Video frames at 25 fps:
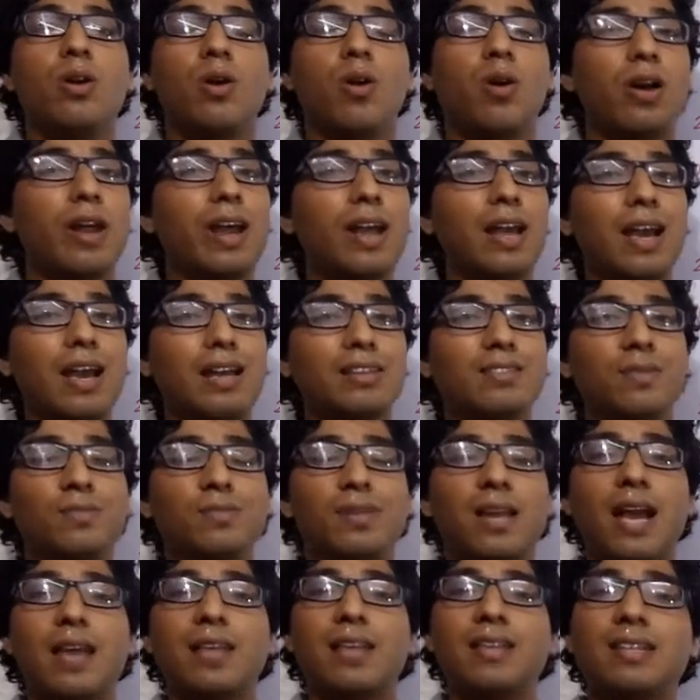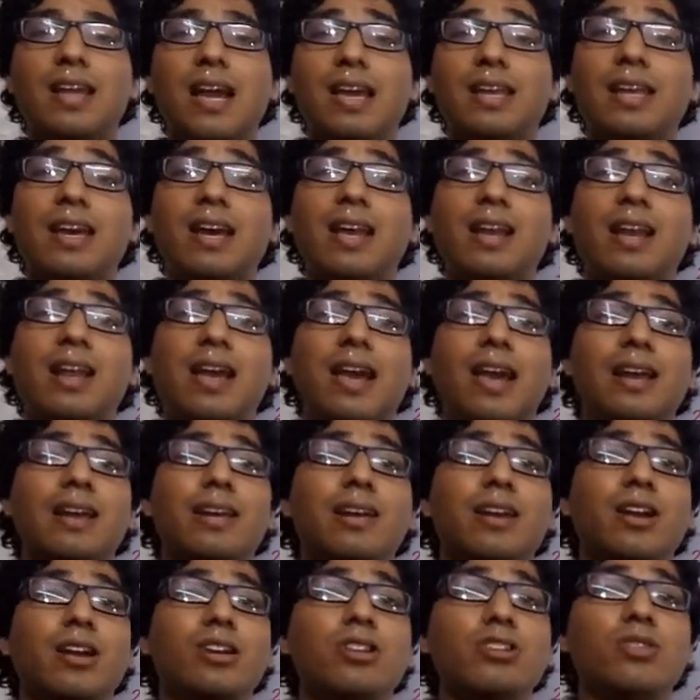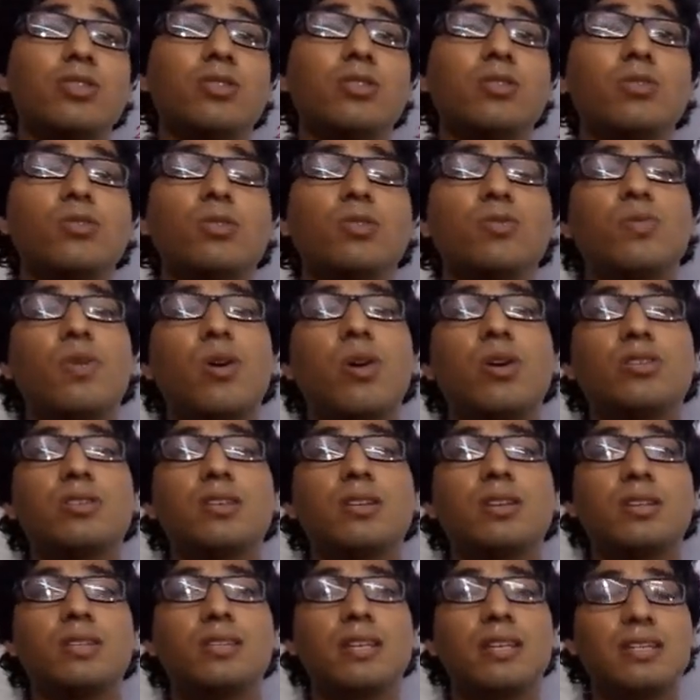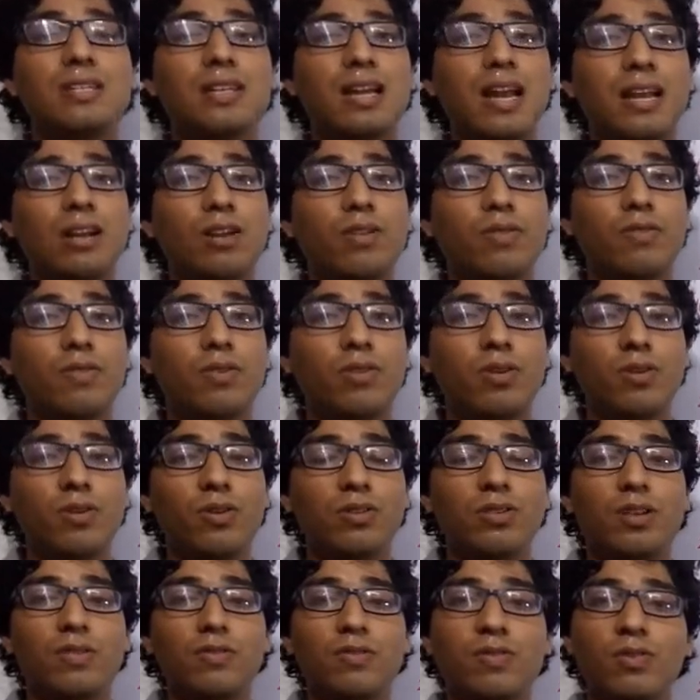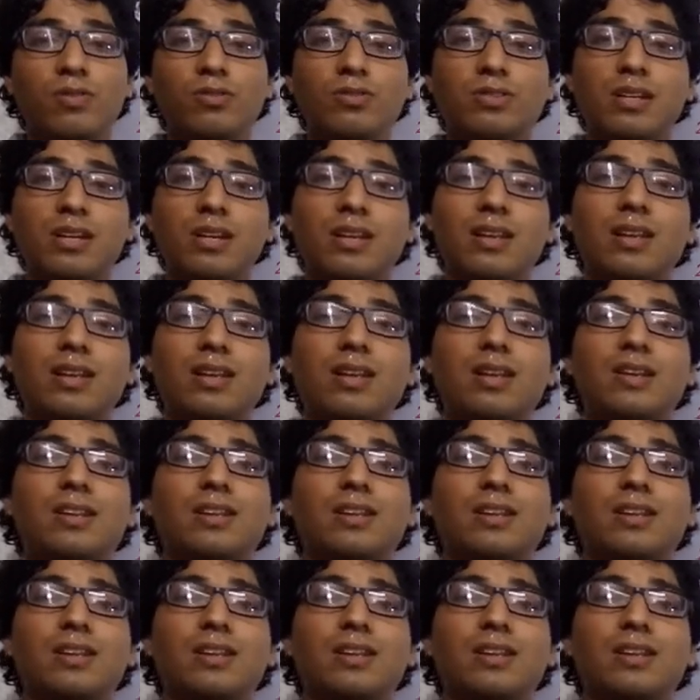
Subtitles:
Alright guys, subscribe the channel and continue to watch such kind of video in the future.